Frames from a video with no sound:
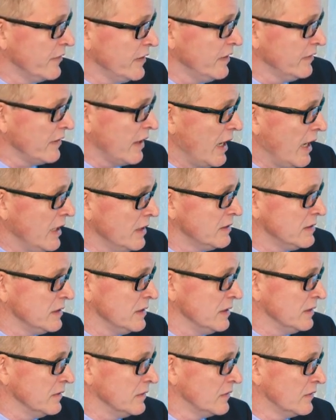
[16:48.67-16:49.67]
these
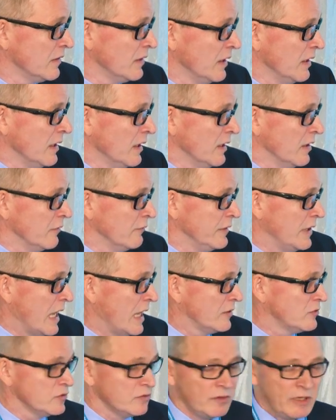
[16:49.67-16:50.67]
18s, we
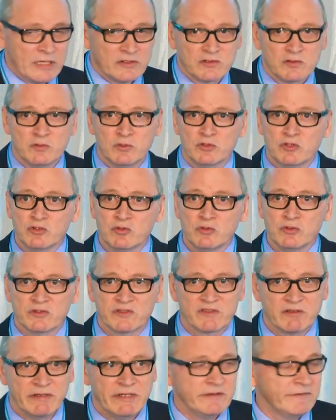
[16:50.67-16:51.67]
had to exclude 2
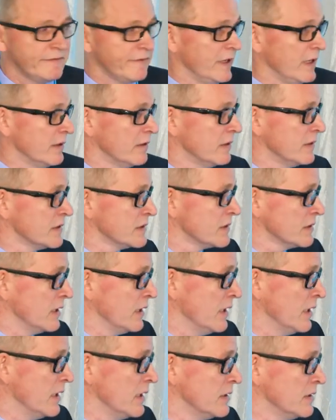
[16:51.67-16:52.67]
screen failures,
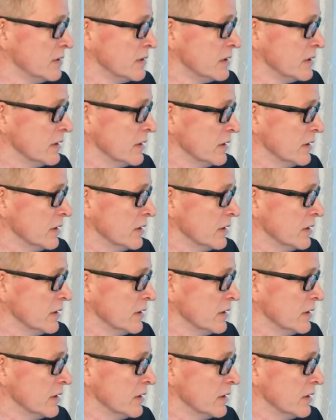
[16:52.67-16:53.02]
and